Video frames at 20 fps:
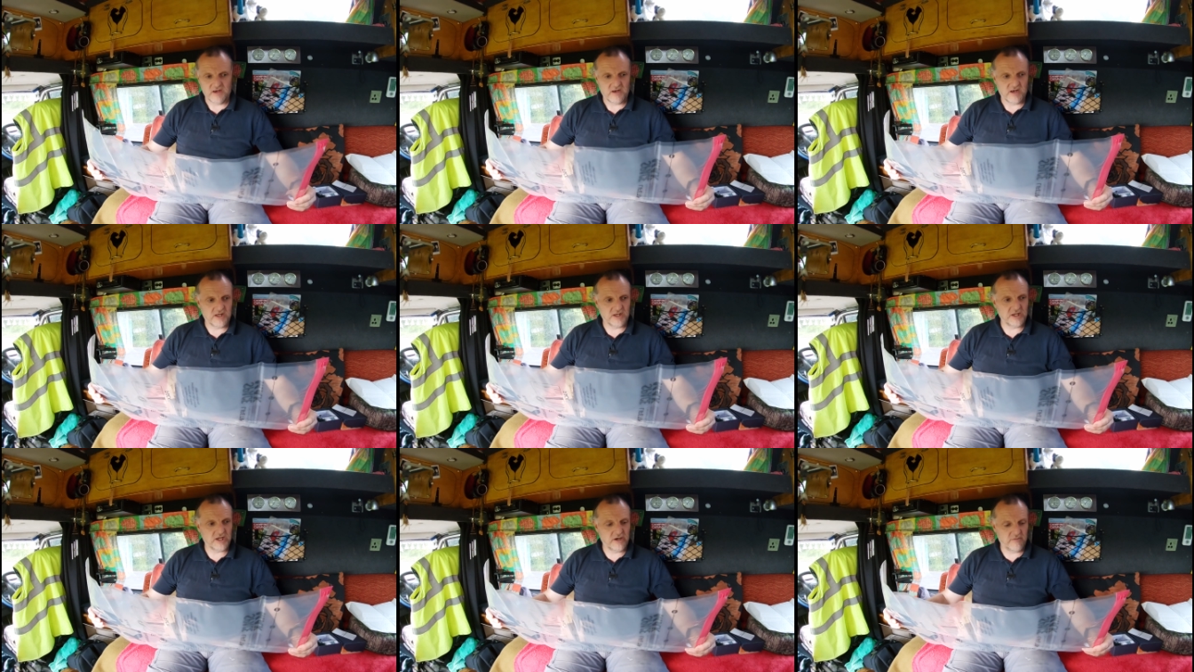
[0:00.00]

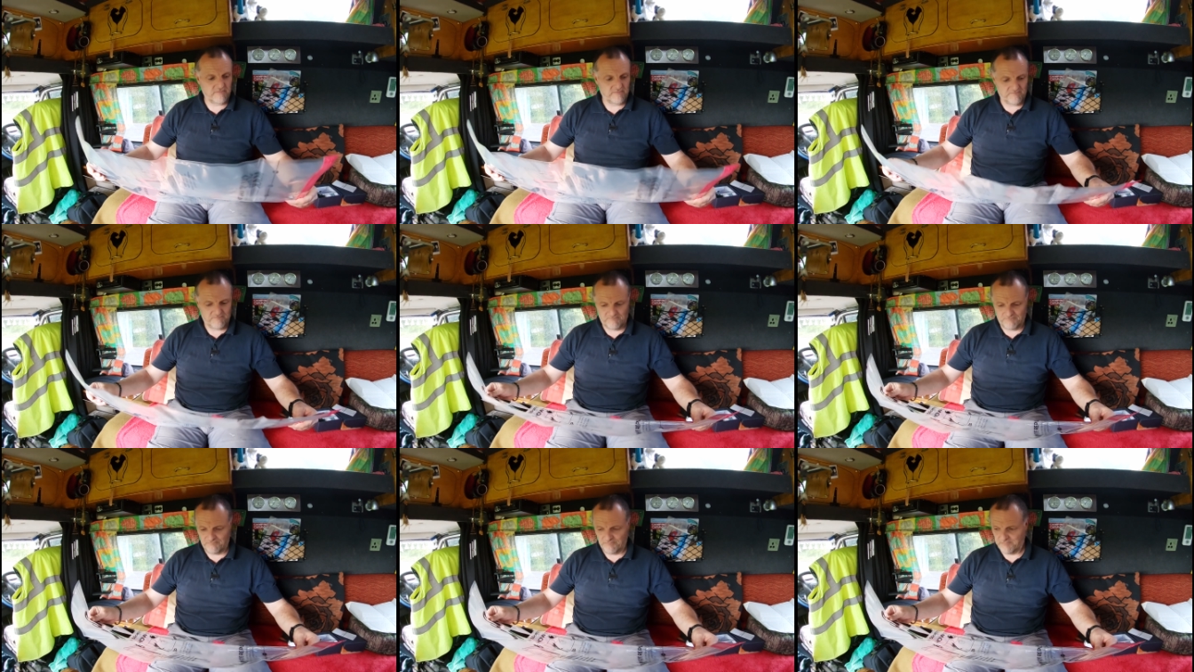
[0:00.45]
And
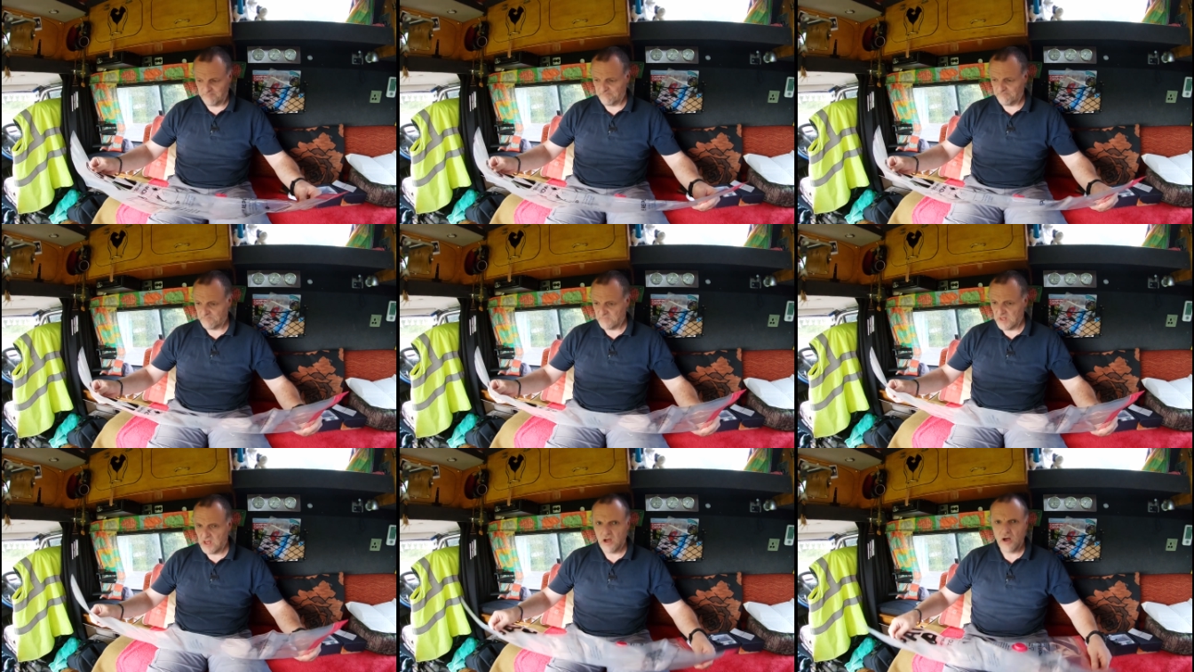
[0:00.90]

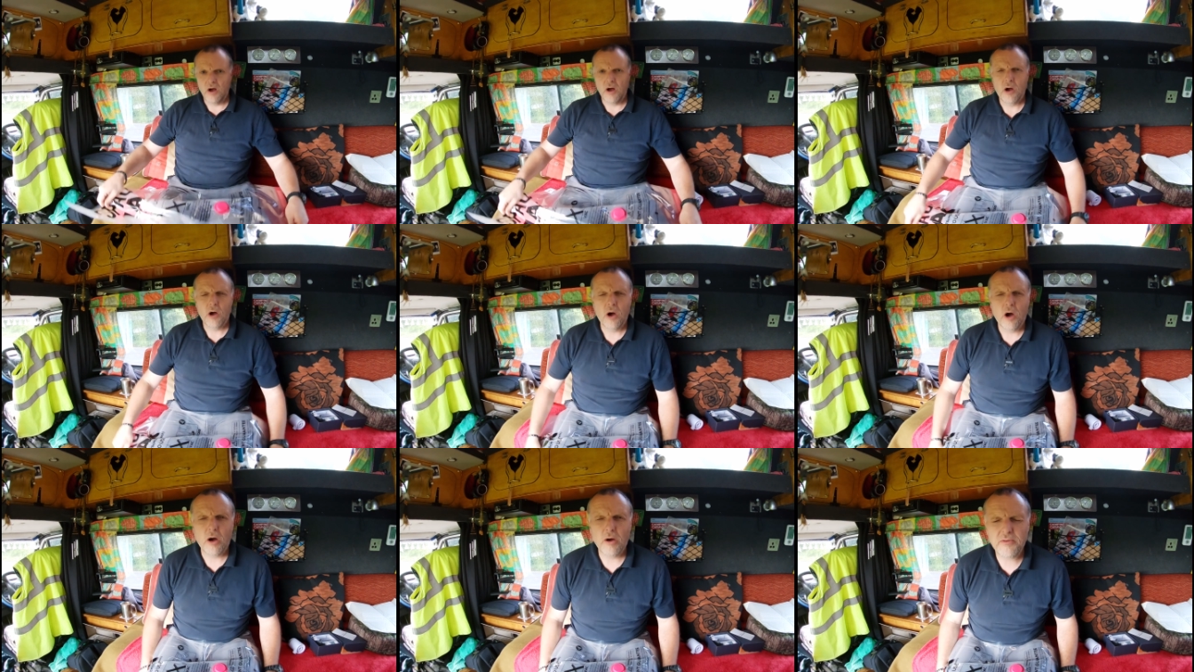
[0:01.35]

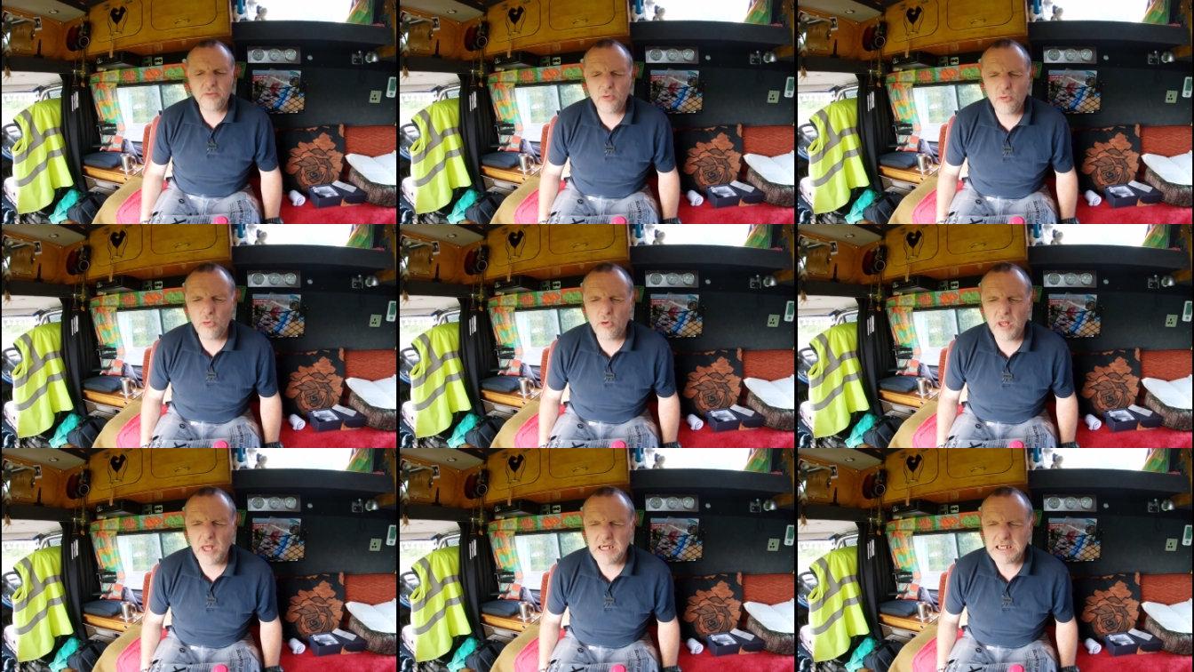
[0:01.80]
I
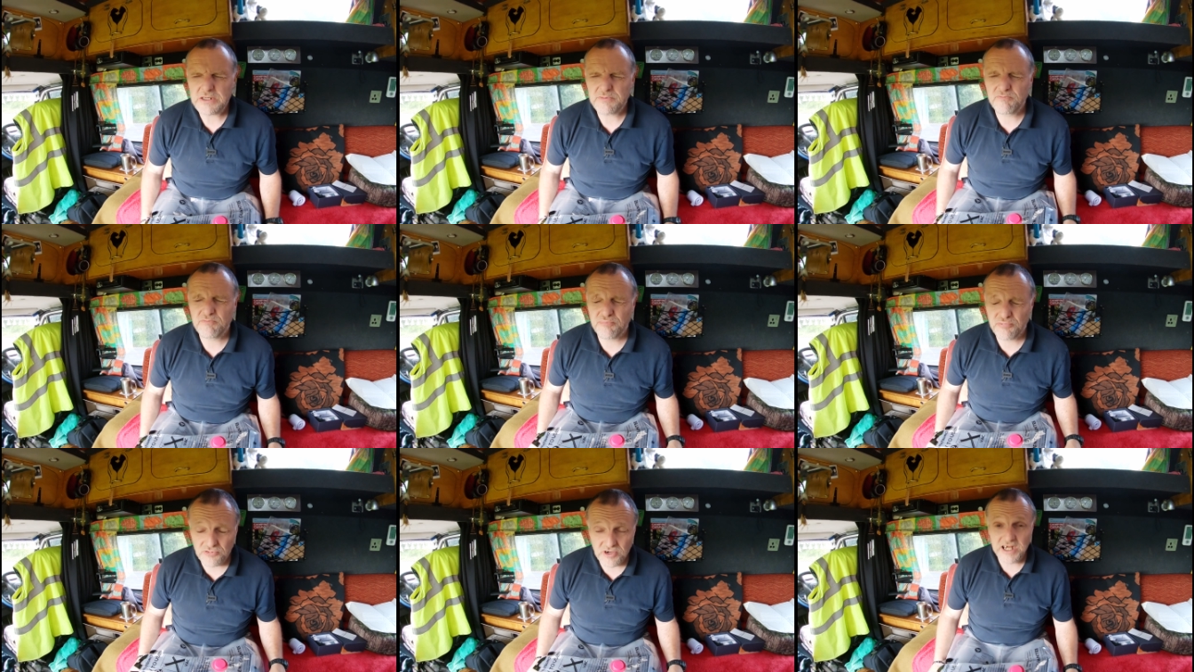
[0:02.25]
thought that's
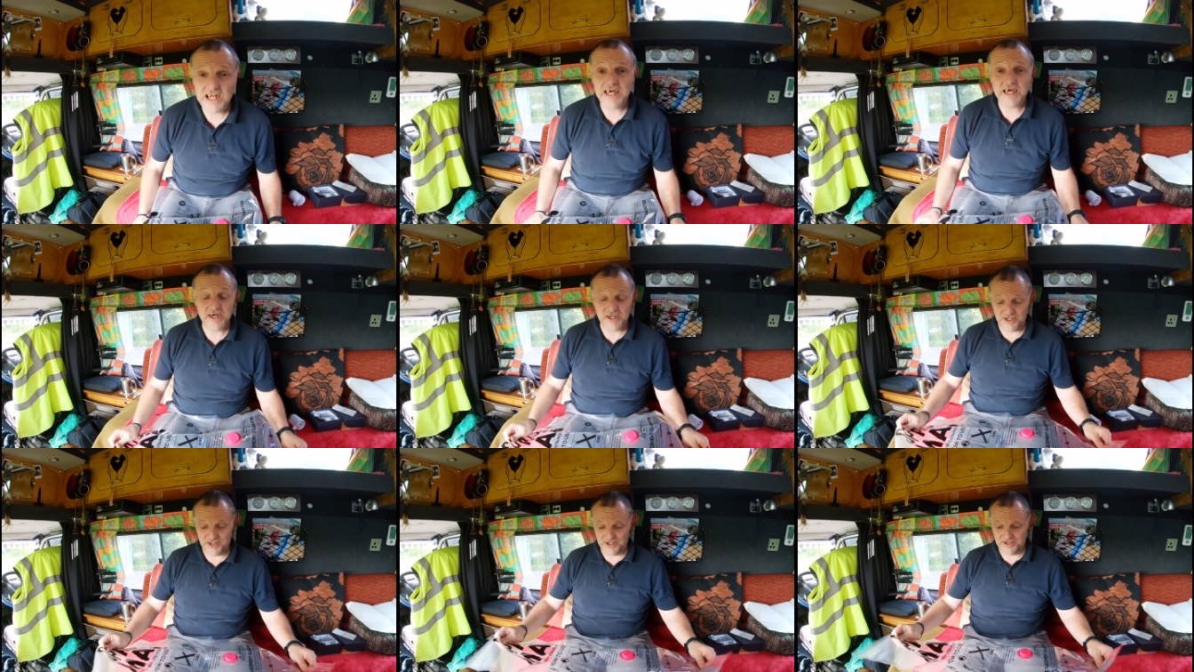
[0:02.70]

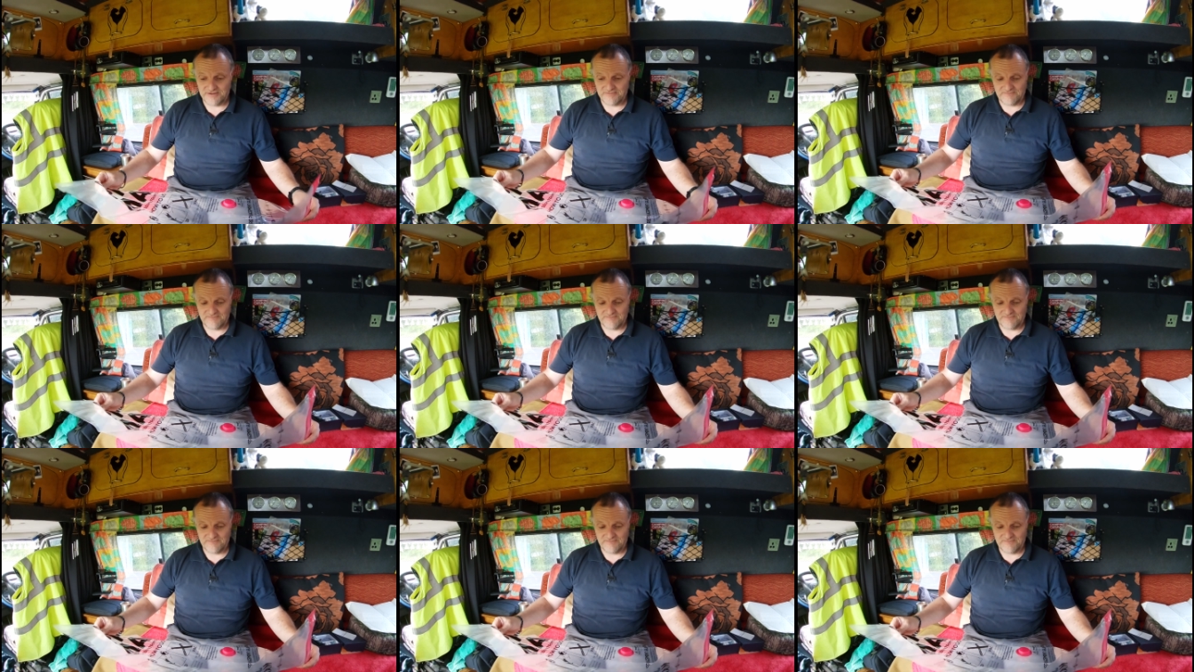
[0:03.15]
brilliant,